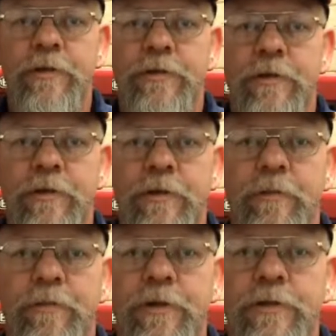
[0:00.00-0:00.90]
heater circuit
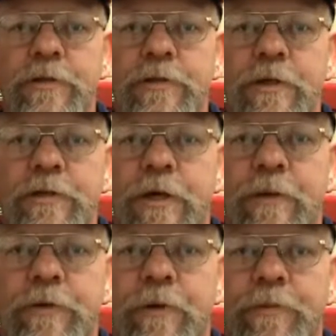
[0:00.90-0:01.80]
that brings the sensor
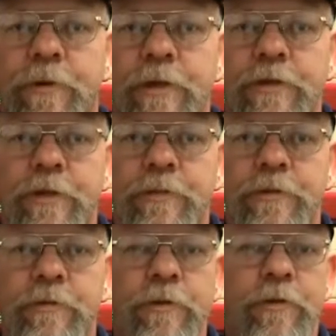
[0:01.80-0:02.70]
up to operating
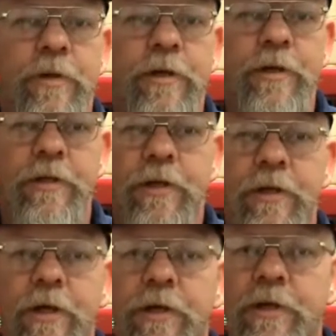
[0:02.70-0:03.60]
temperature more quickly than
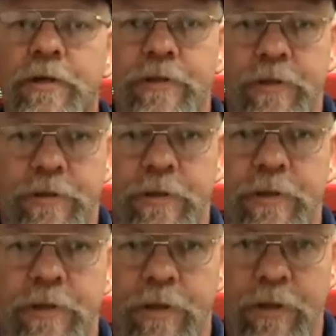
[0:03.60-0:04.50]
an unheated sensor.
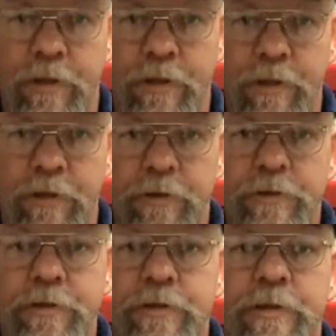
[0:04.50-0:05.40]
An
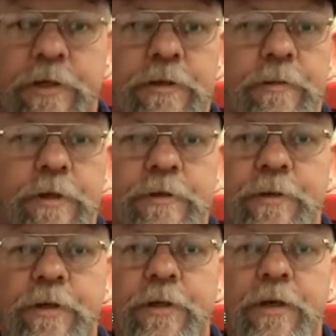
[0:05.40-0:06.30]
oxygen sensor must
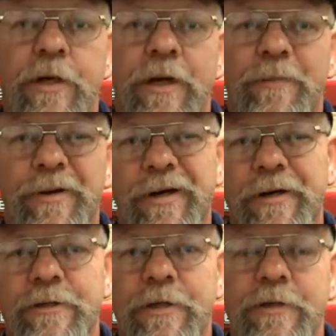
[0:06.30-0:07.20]
be
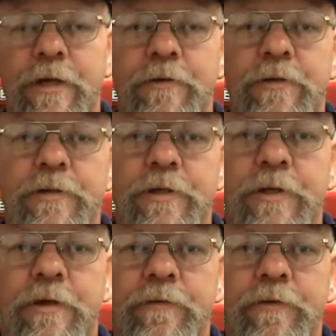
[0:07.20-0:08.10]
about 600 to
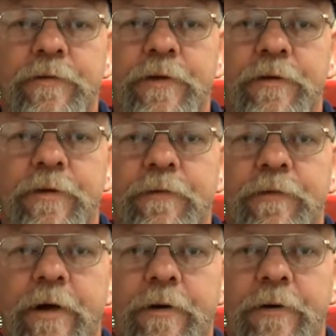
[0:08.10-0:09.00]
650 degrees
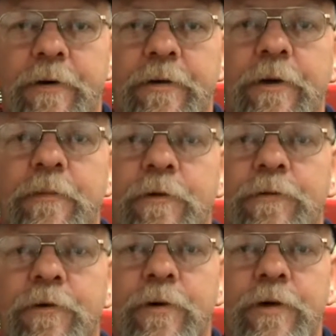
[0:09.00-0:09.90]
Fahrenheit
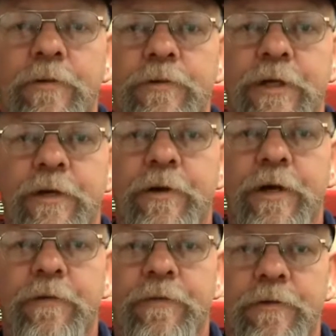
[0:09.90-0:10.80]
before it will
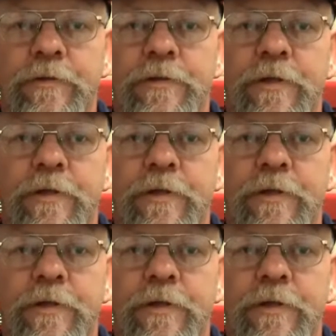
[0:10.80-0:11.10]
generate a voltage